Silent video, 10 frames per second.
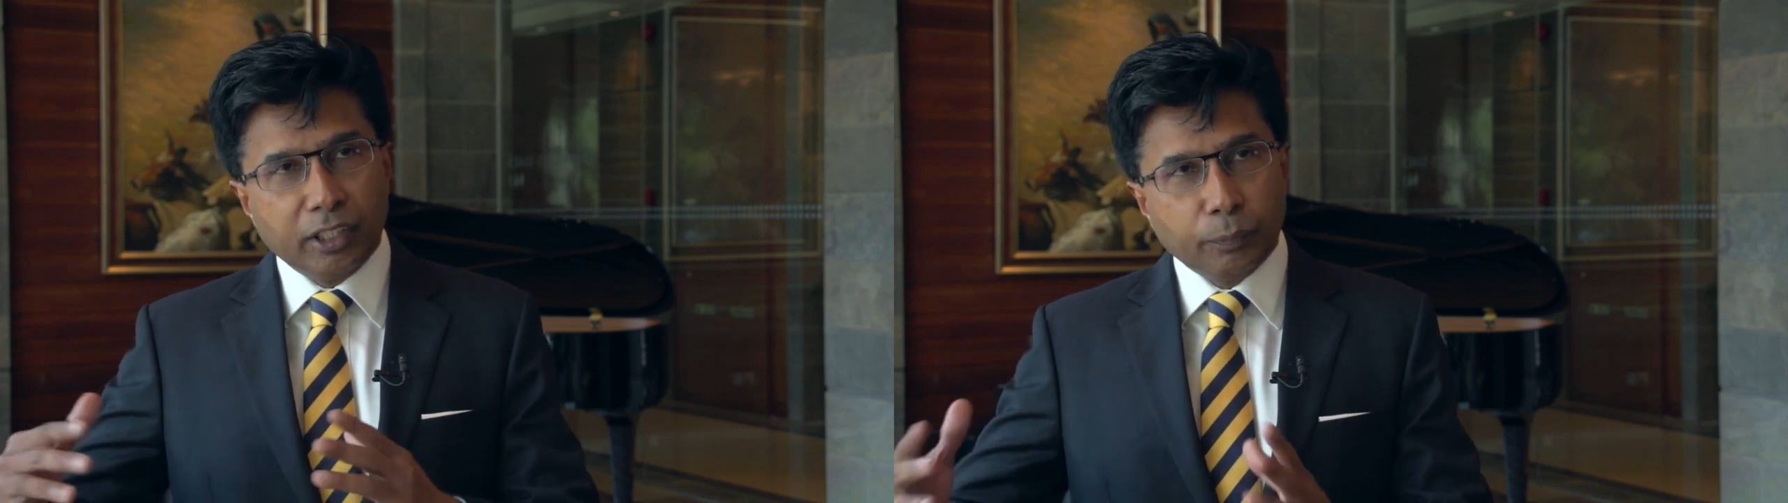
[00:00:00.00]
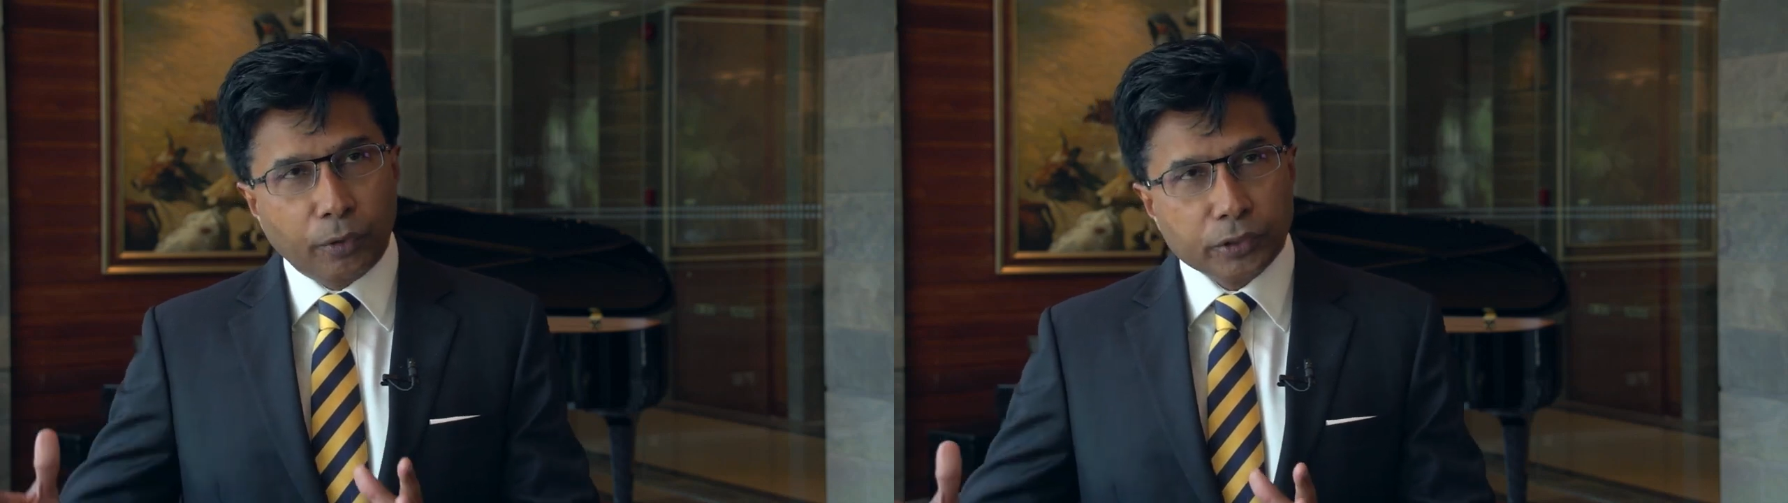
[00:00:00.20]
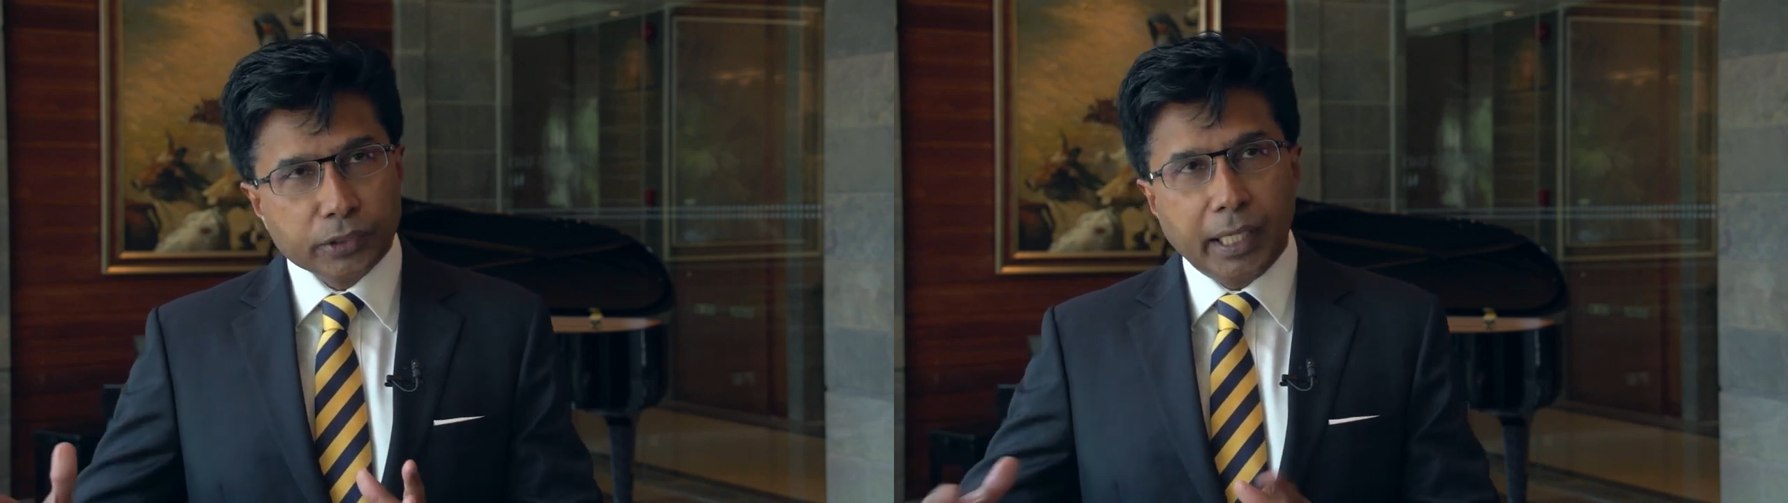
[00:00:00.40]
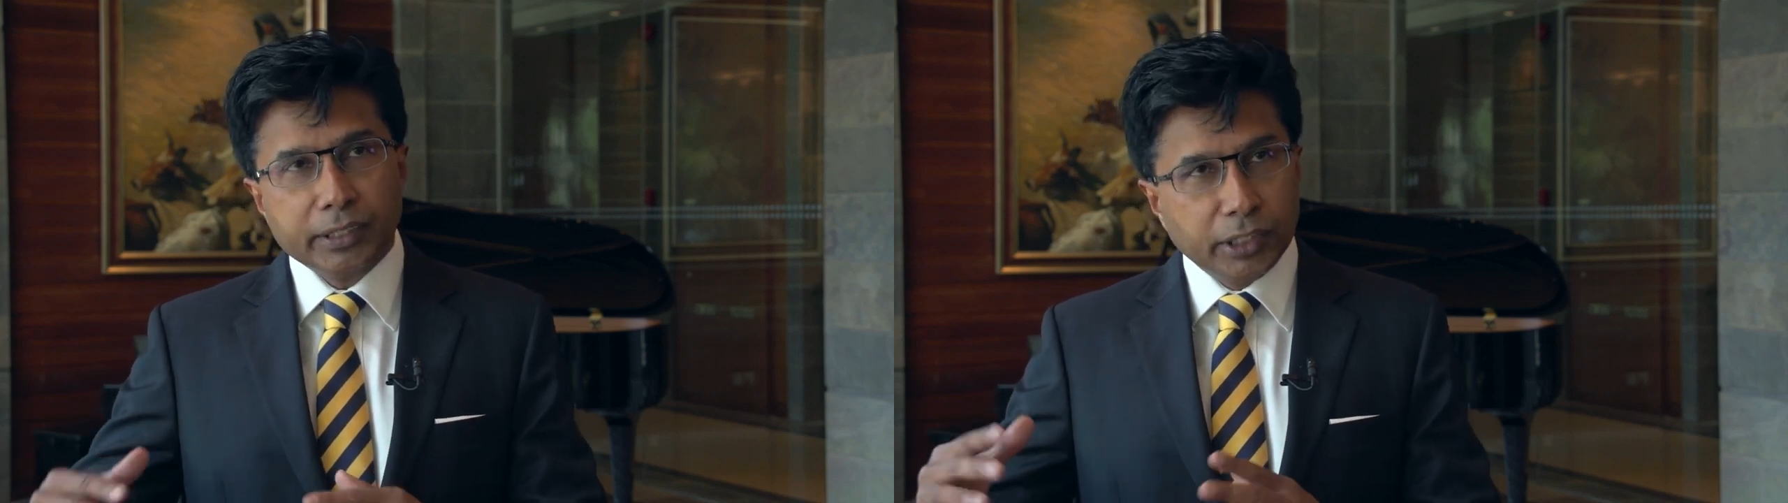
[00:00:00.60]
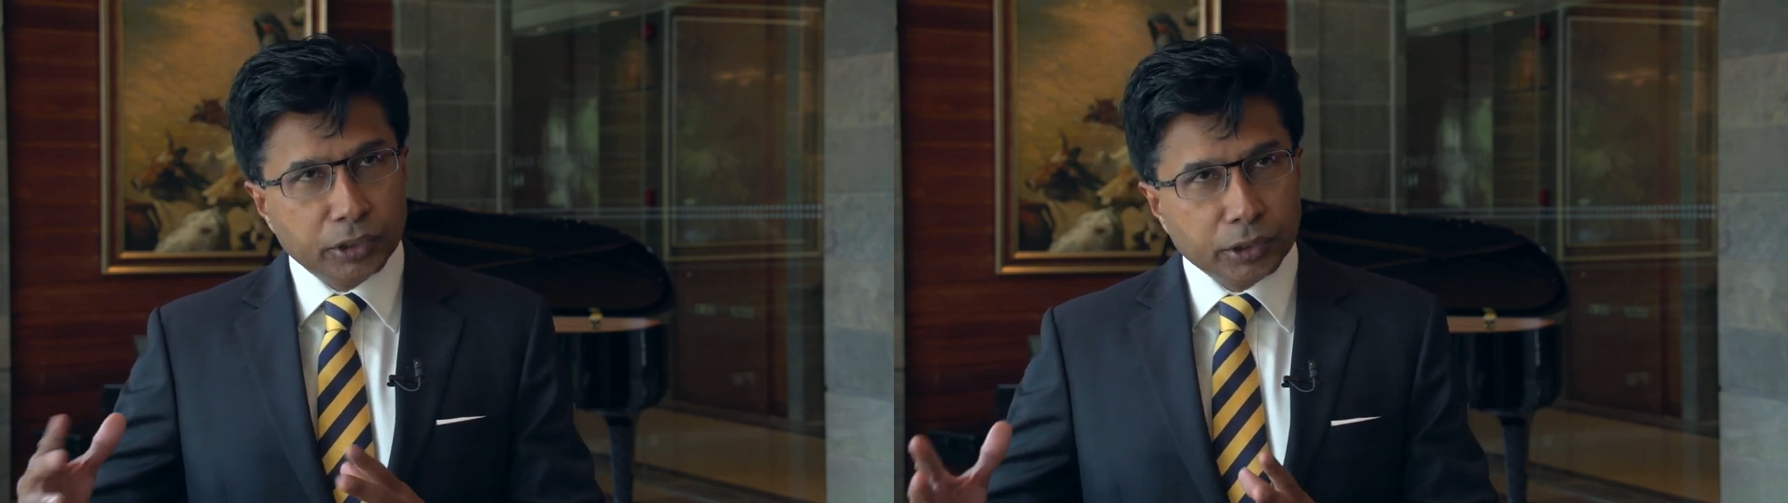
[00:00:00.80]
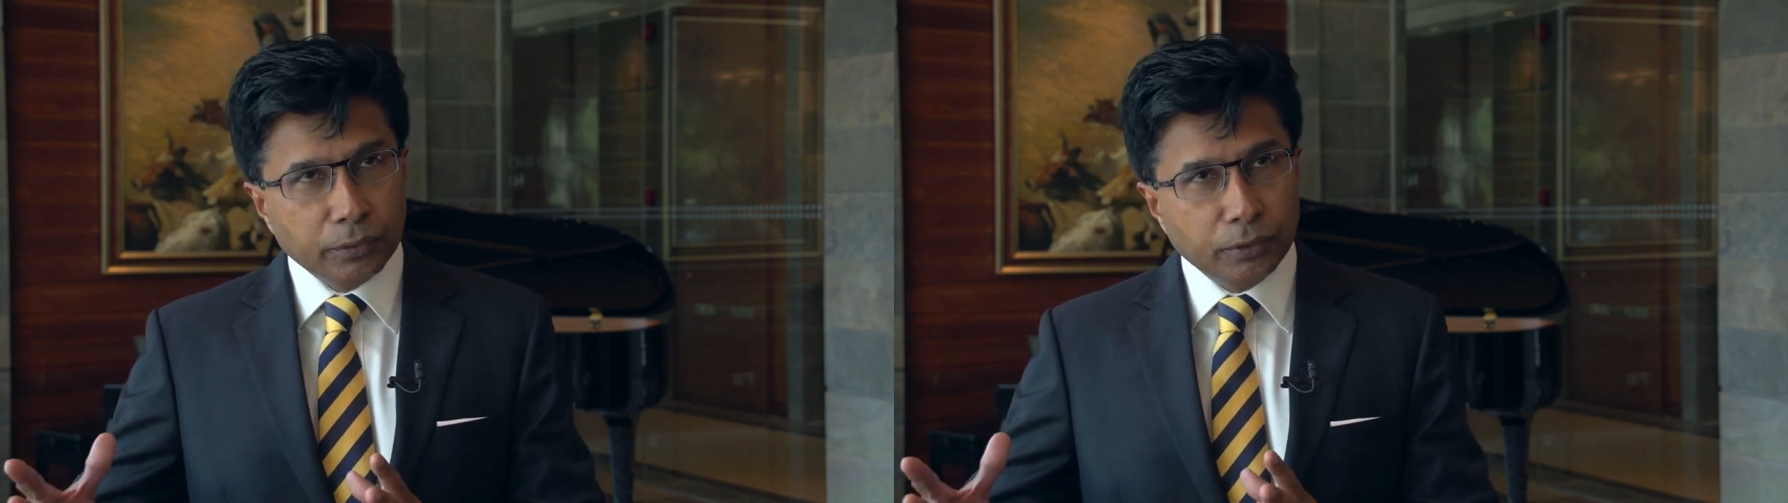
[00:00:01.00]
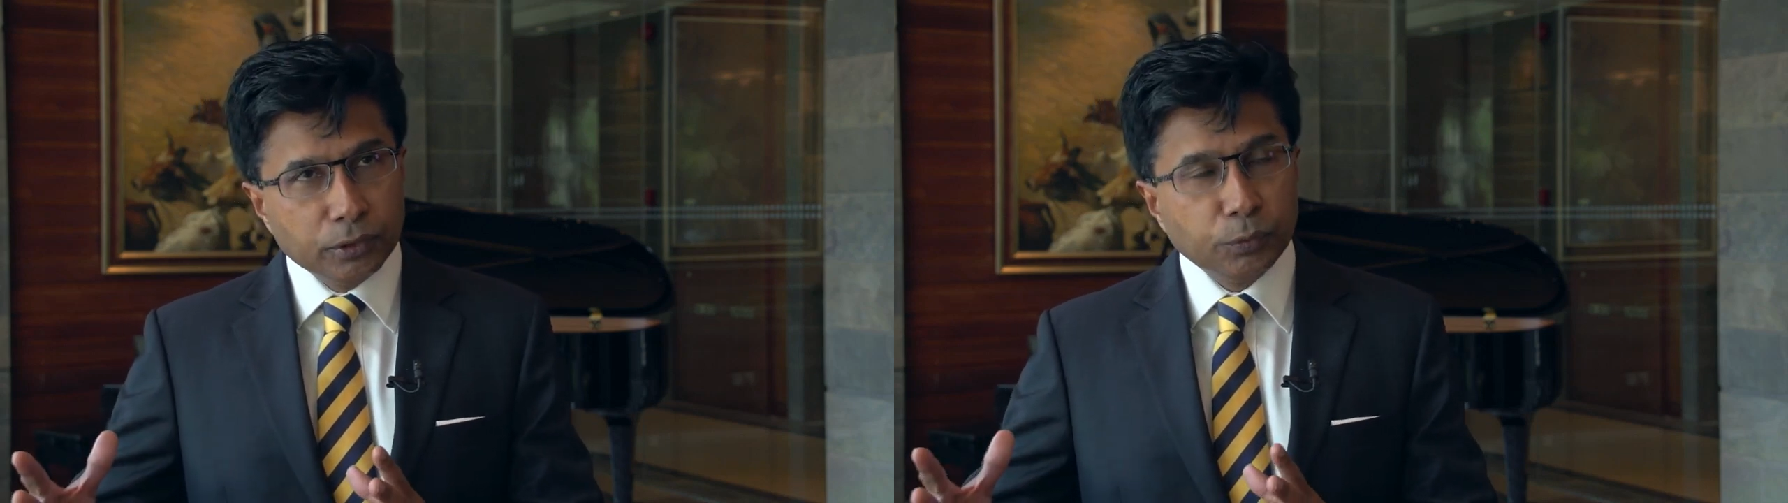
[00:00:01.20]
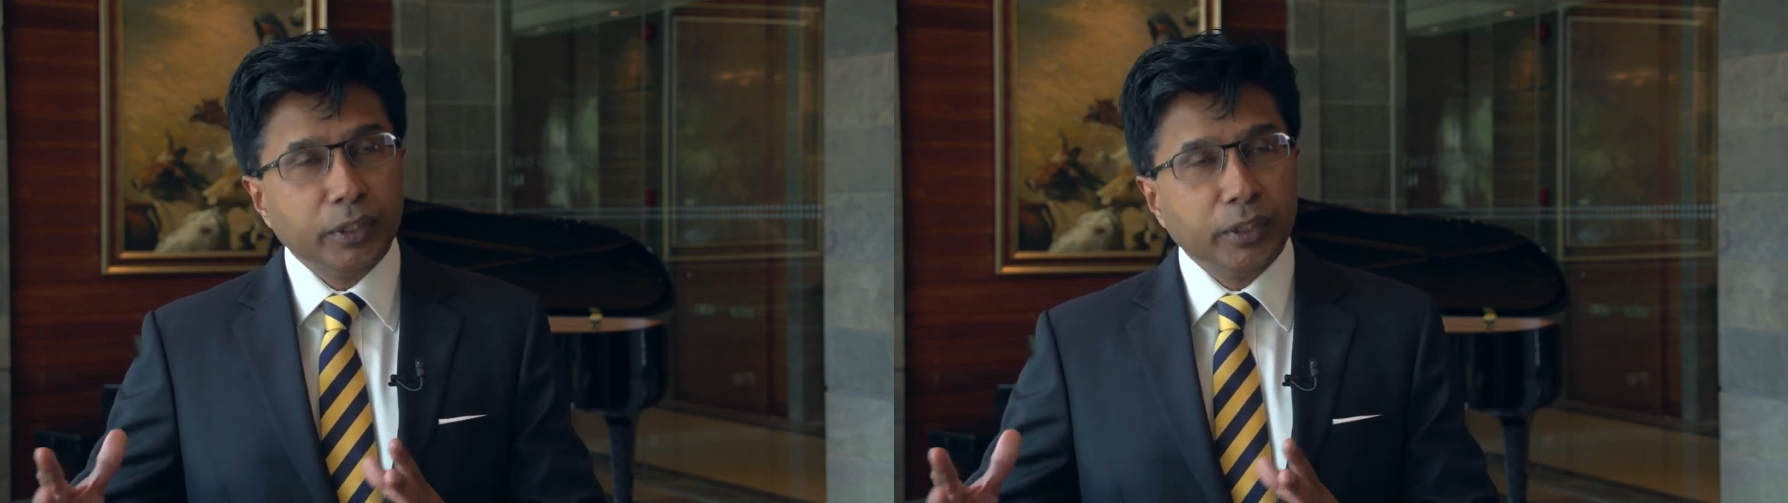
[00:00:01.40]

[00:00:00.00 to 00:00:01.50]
his process, his tools.